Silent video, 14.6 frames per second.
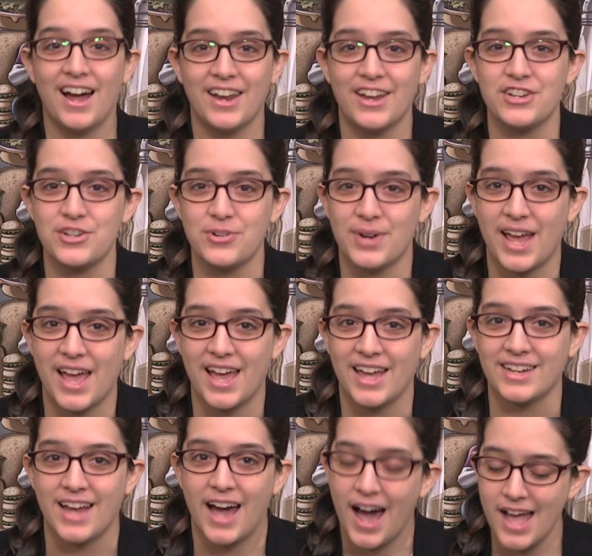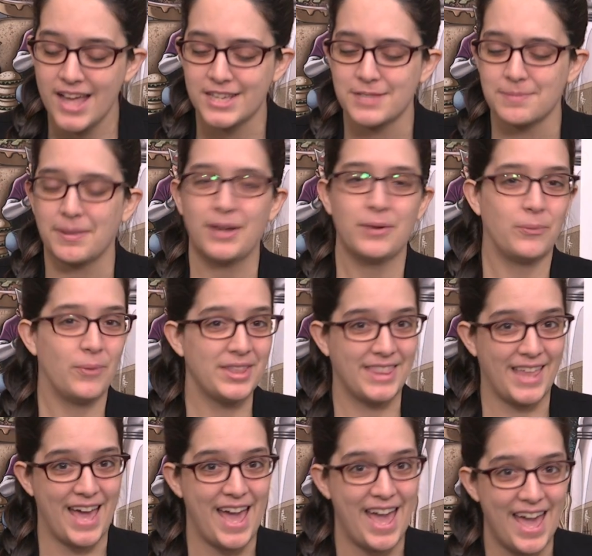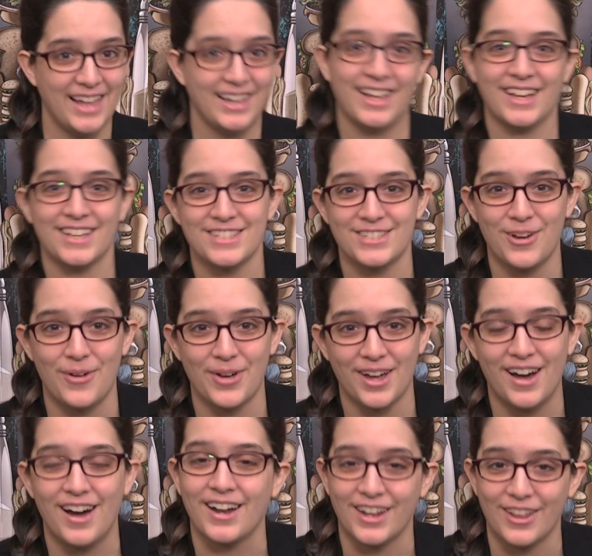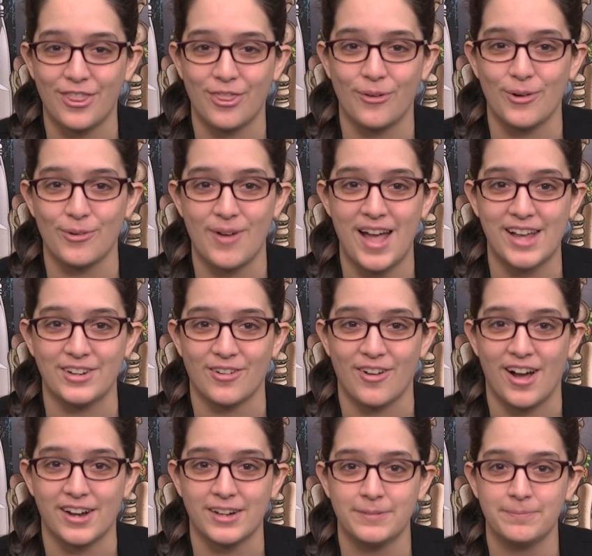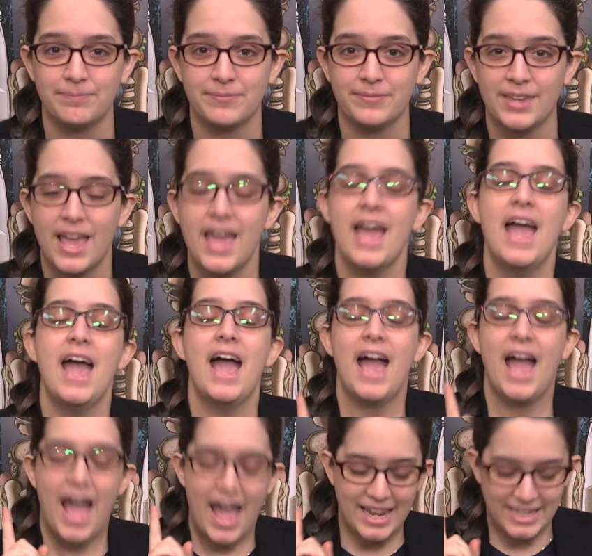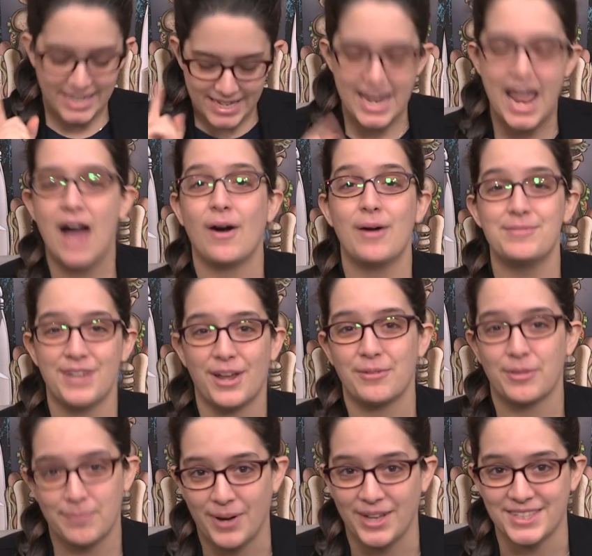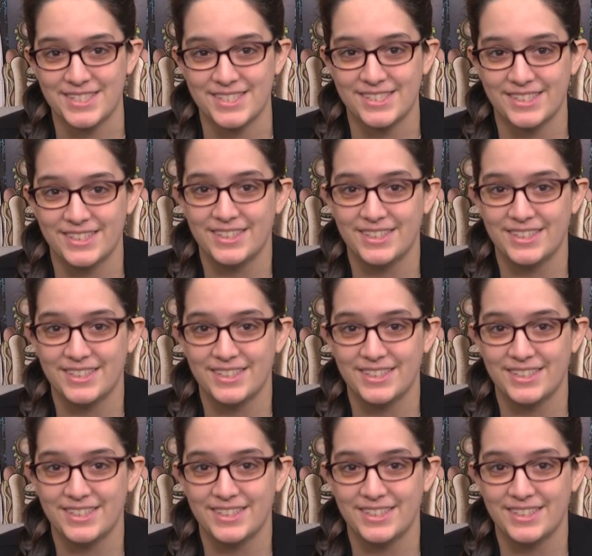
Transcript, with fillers: on Issue at Hand, I explain what the hella is going on in Thor Ragnarok. And now I'm done with puns.